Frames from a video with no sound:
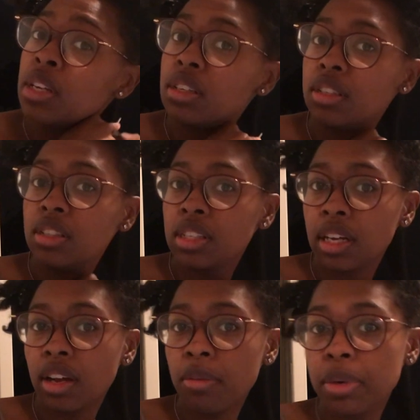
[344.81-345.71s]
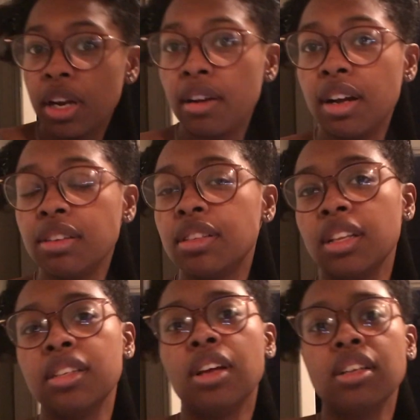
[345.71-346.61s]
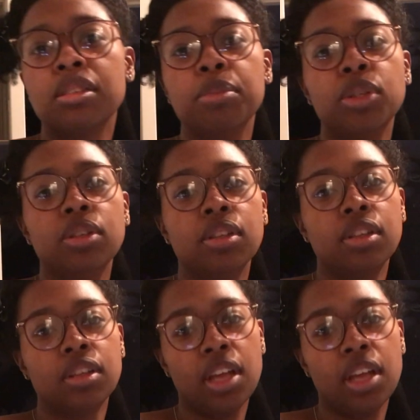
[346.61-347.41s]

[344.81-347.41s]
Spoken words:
So she's saying comb your hair out till it's all smooth,